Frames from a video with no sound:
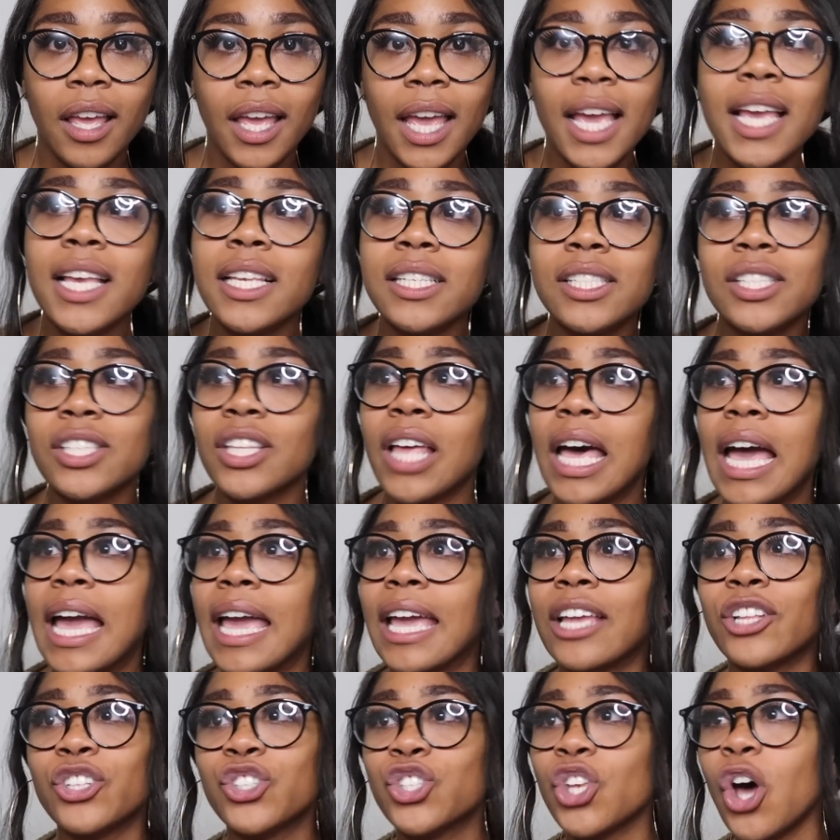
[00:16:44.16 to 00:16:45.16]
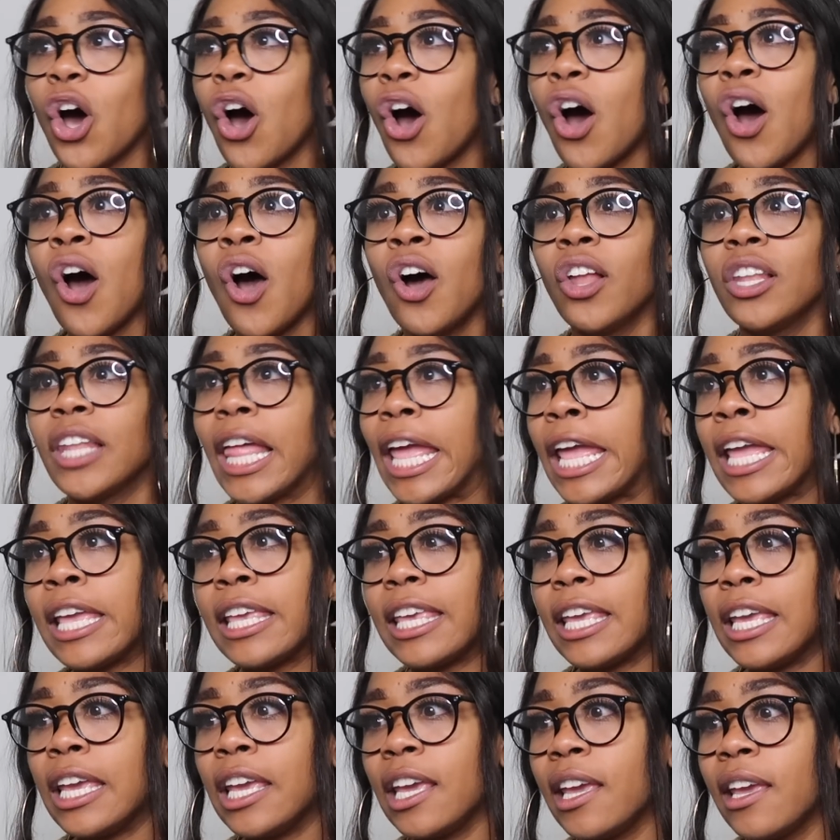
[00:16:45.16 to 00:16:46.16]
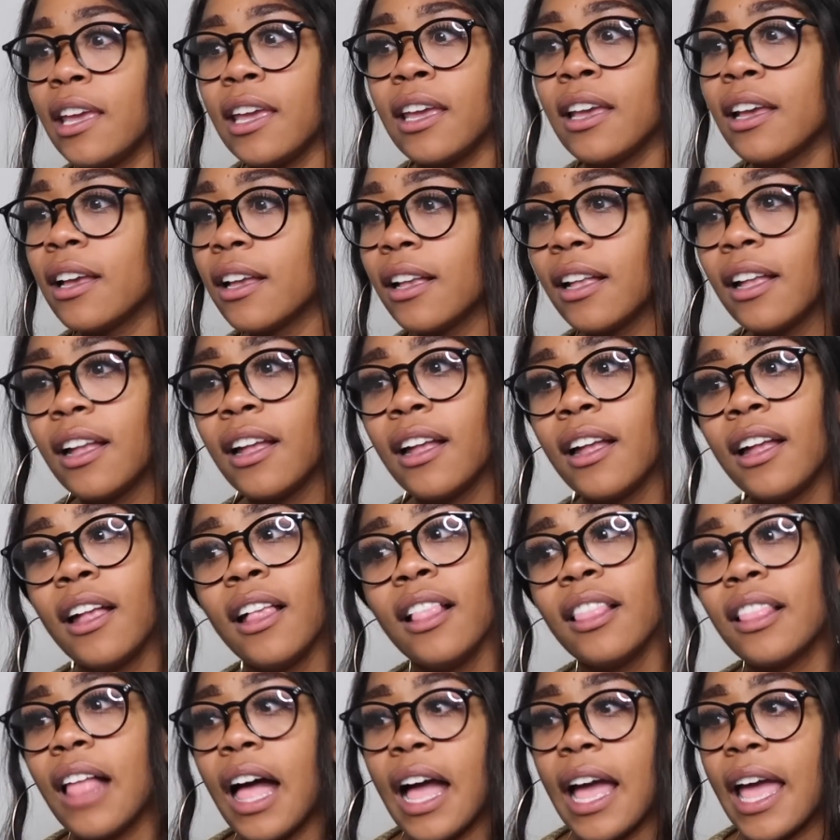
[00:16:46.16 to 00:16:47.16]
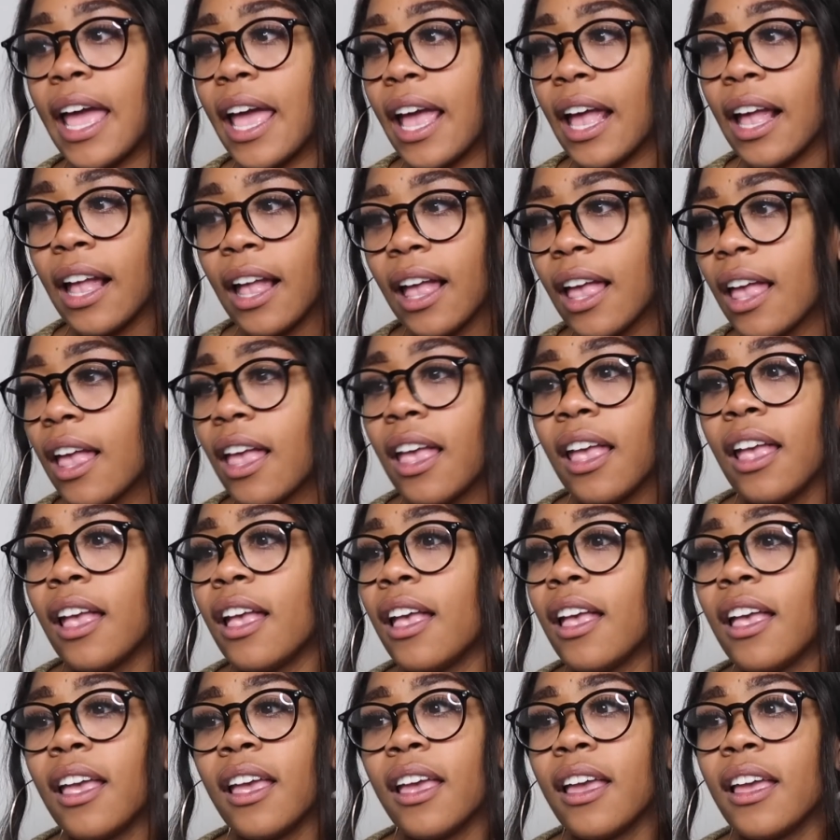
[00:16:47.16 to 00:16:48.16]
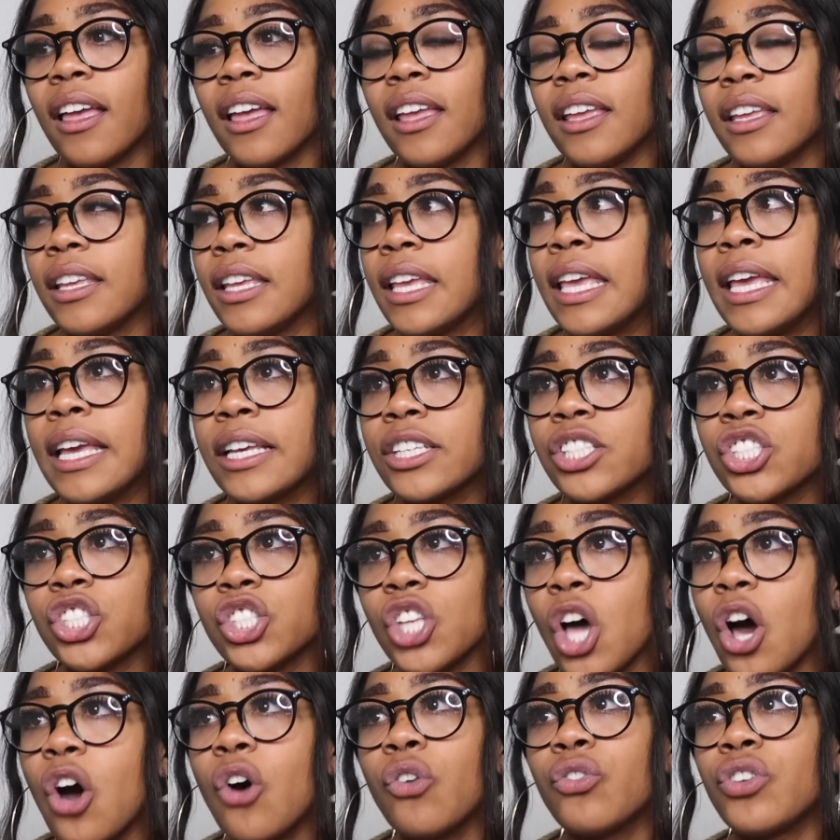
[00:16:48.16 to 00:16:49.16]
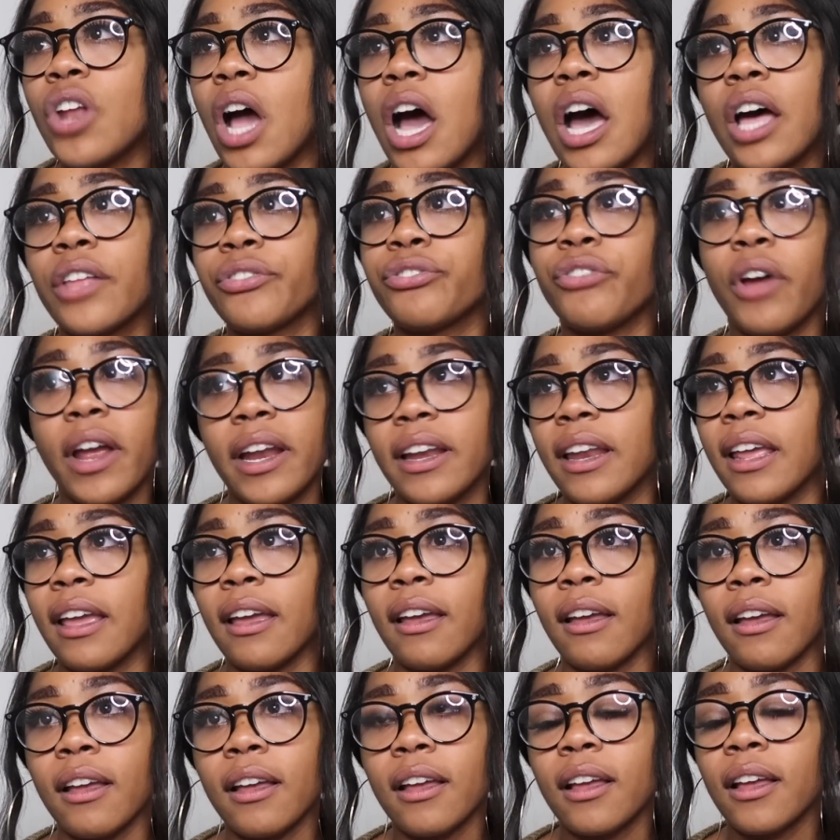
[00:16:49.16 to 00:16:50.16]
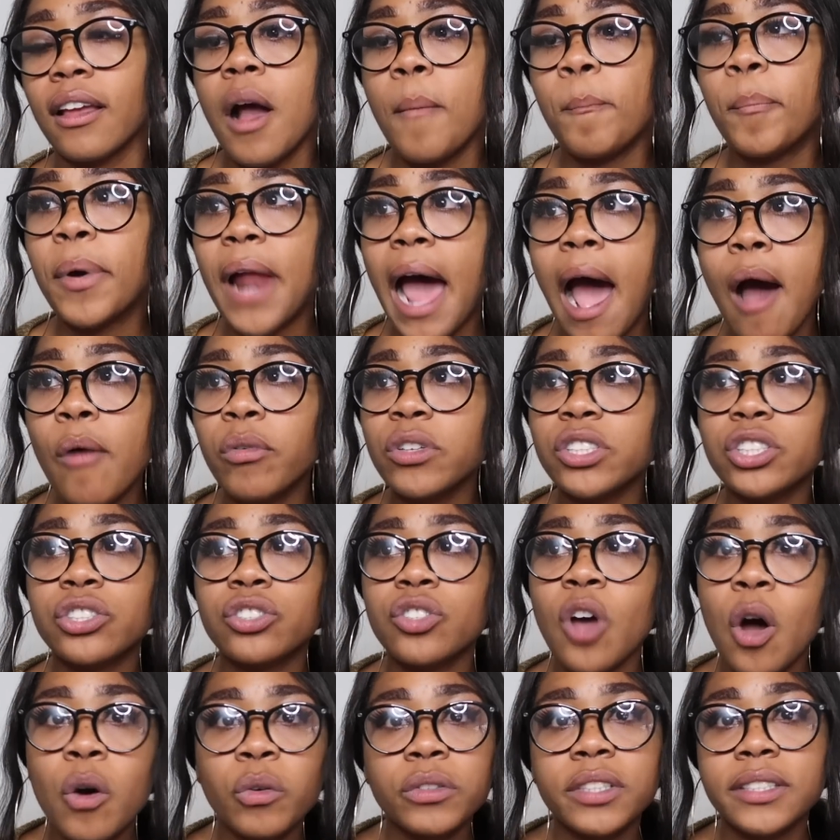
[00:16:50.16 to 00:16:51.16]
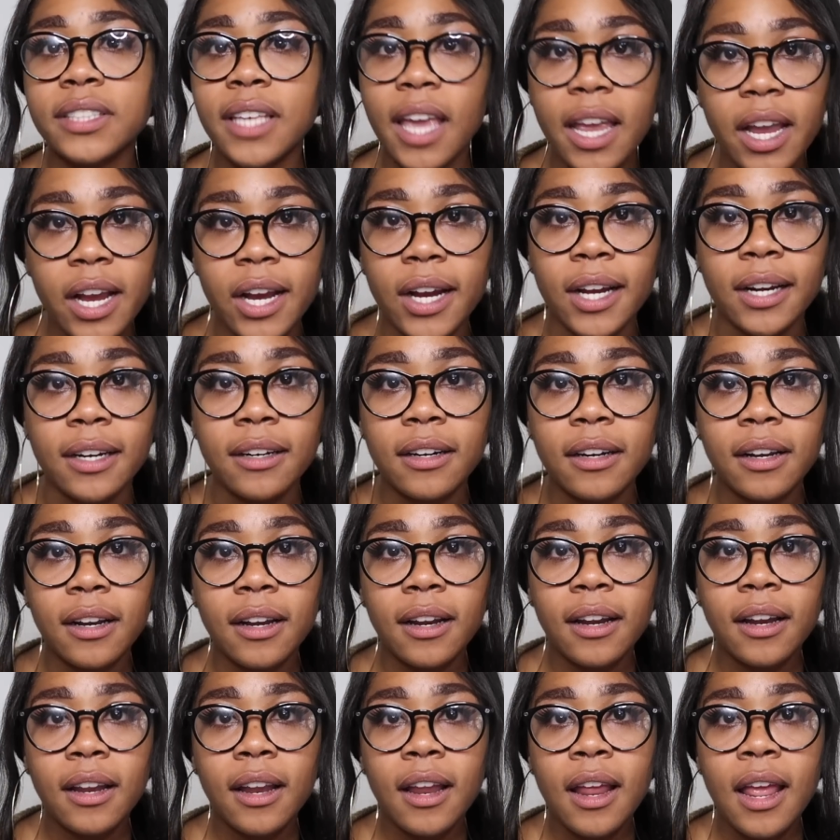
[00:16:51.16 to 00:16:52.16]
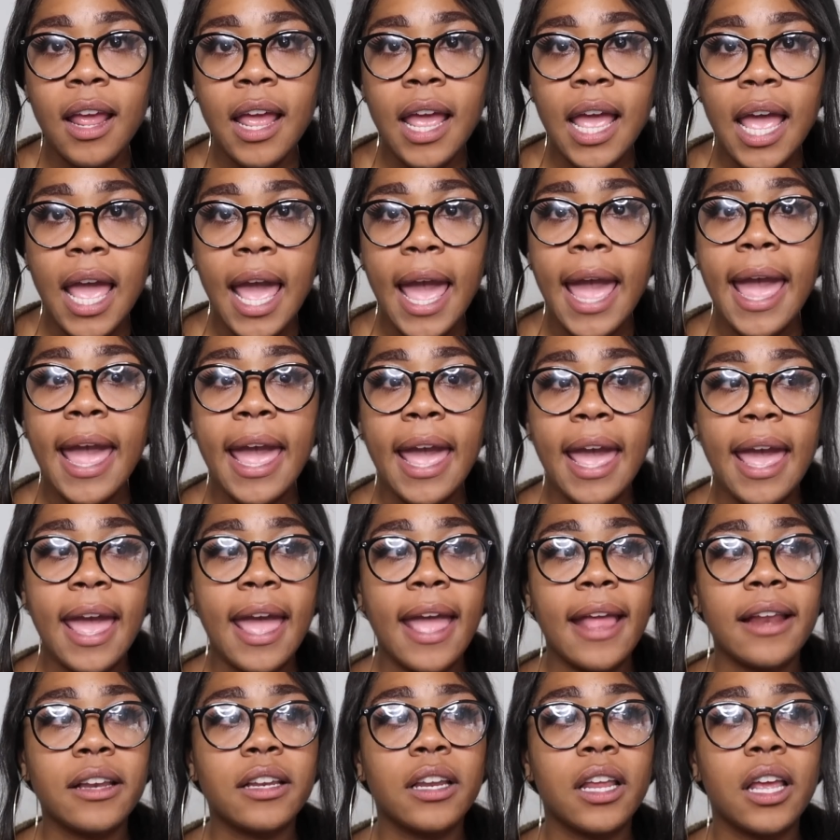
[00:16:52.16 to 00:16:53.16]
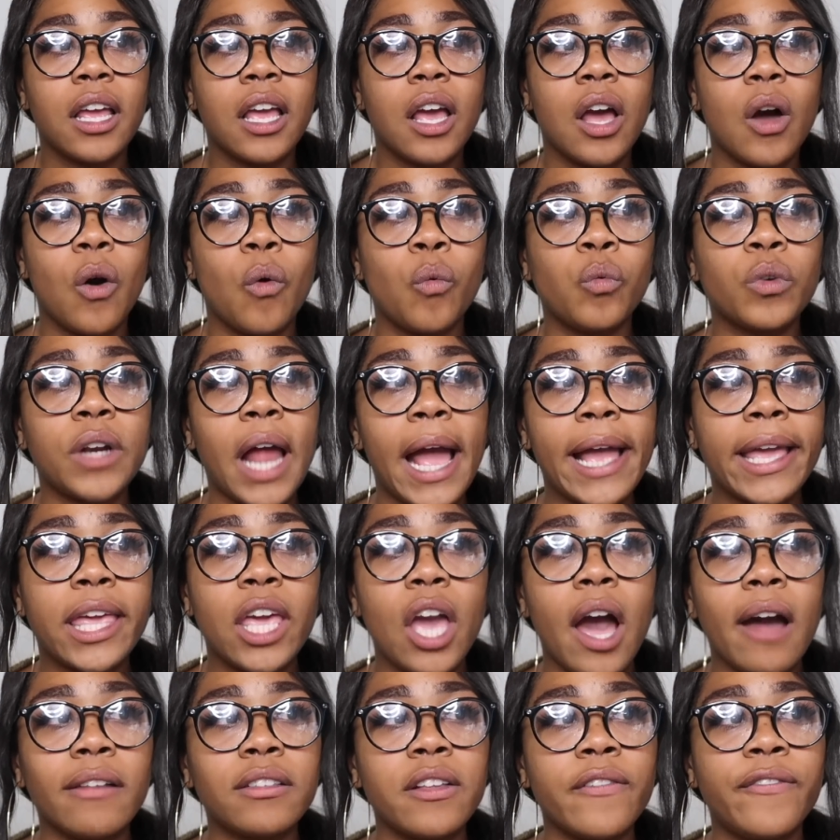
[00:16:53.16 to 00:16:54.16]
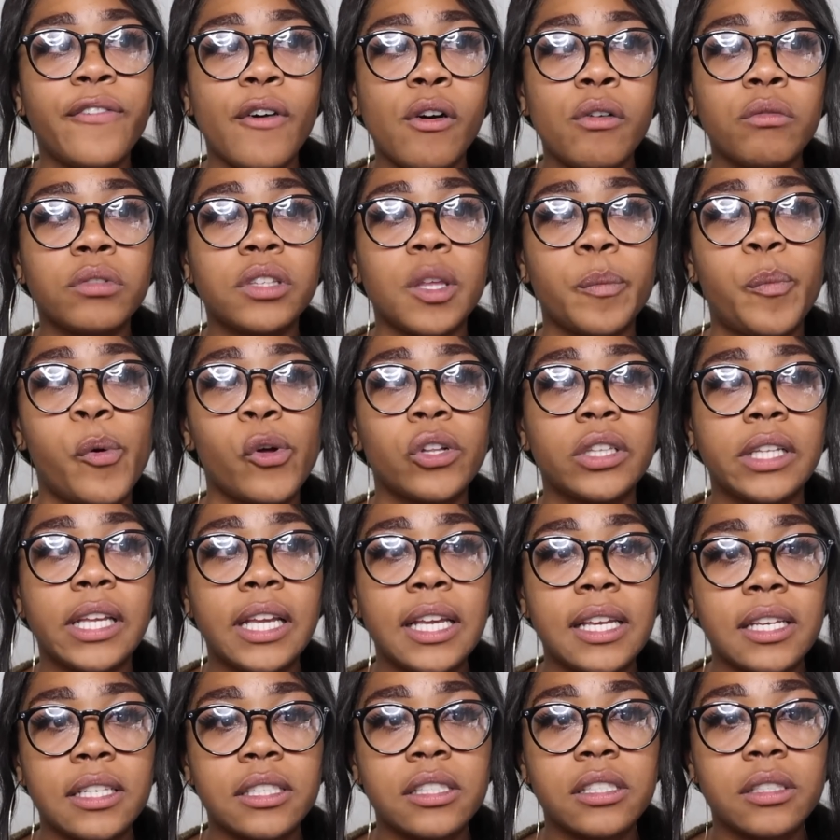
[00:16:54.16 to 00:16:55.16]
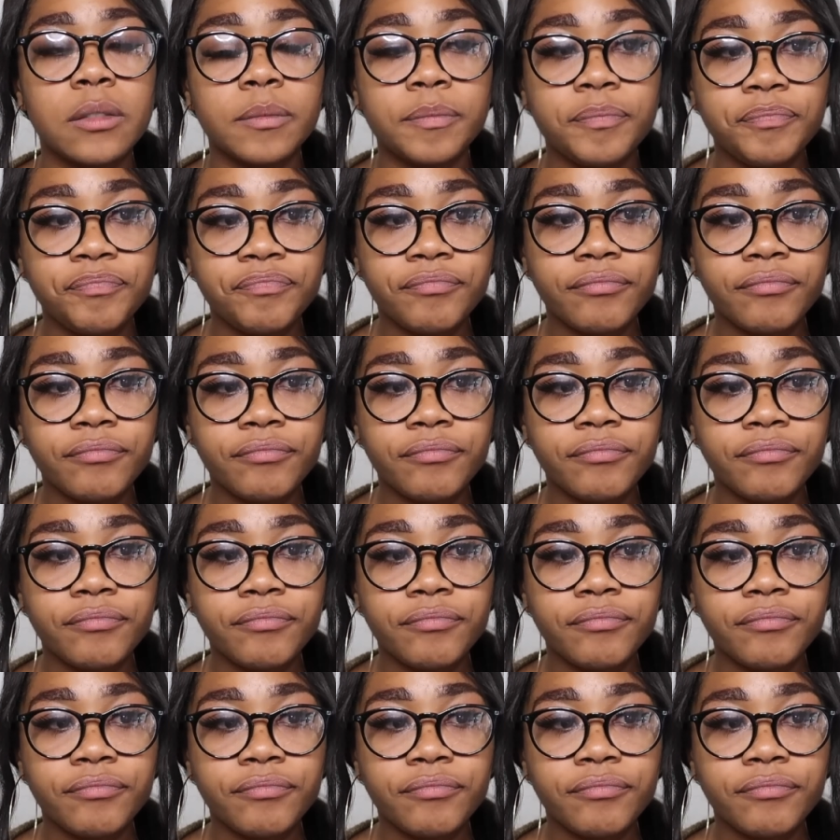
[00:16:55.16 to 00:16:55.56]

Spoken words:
He's like tall, lanky, like, he is so non-threatening. But I was so scared. And when I get off the phone with the police,